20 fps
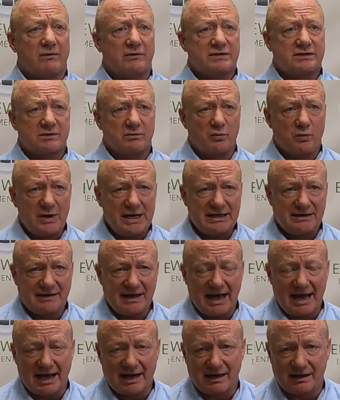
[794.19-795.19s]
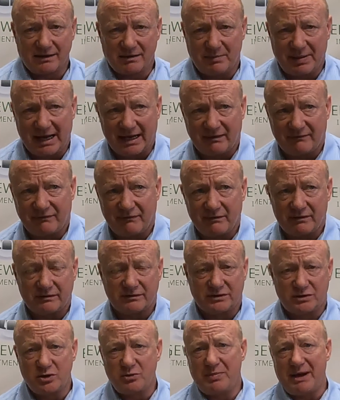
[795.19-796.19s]
some weak data.
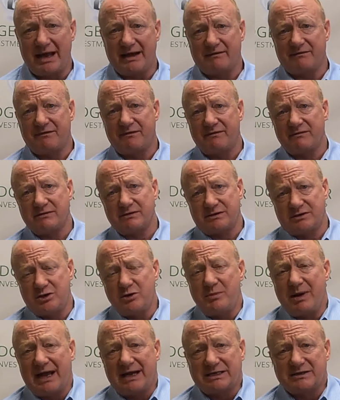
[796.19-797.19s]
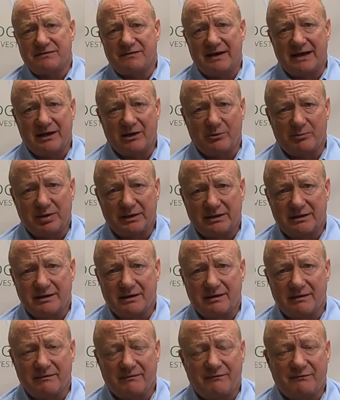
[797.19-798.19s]
Two banks failed, but
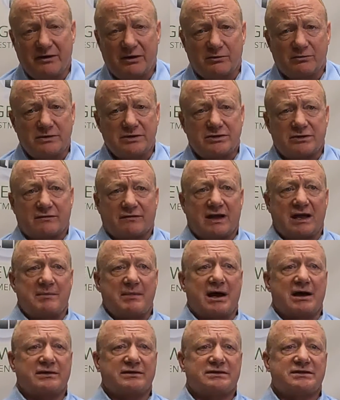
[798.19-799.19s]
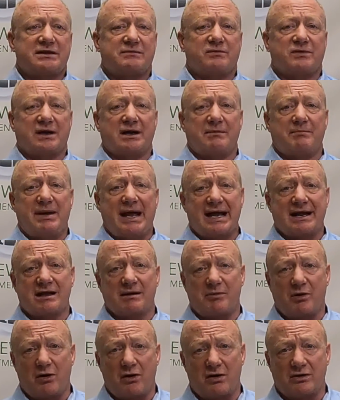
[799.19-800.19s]
the Federal Reserve came out and said we're going to back
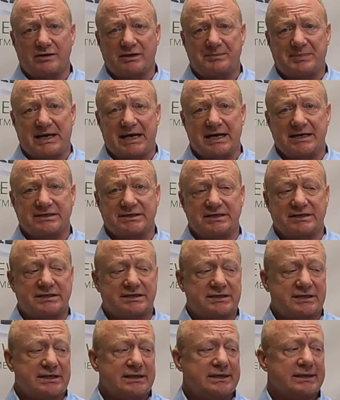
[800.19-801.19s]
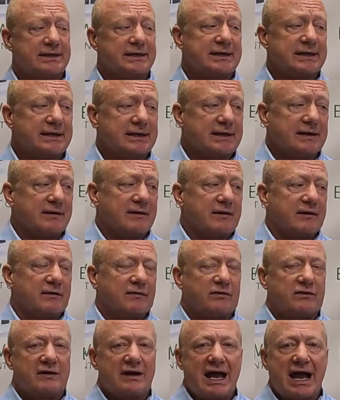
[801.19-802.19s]
up all deposits.
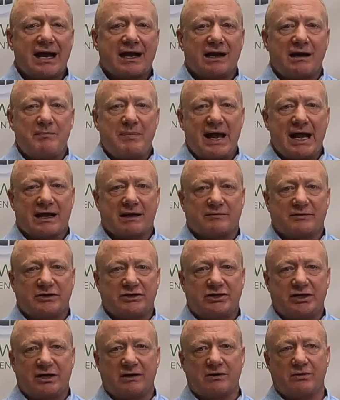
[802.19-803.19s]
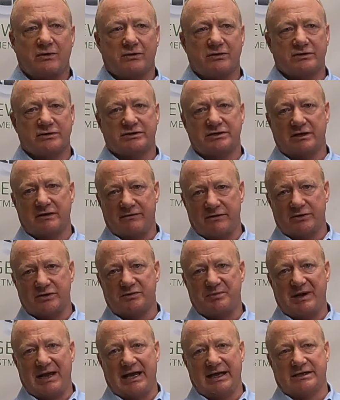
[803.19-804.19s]
They're not going to back up the shareholders of
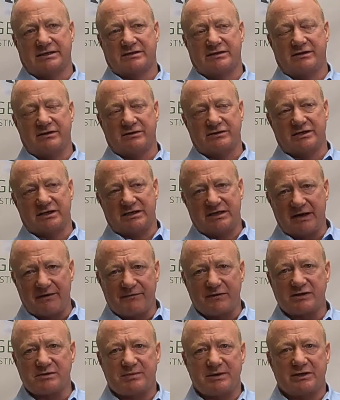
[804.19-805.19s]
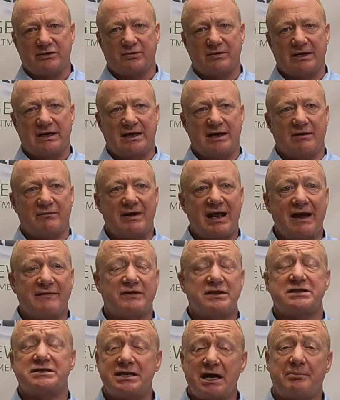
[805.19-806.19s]
those banks. There's a difference between, and we
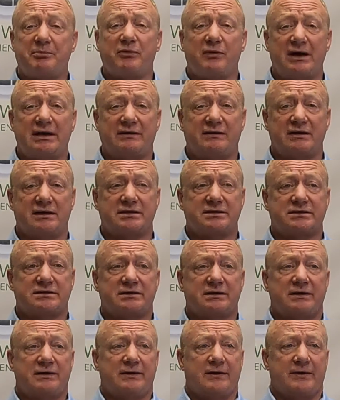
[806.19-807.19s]
have to separate this.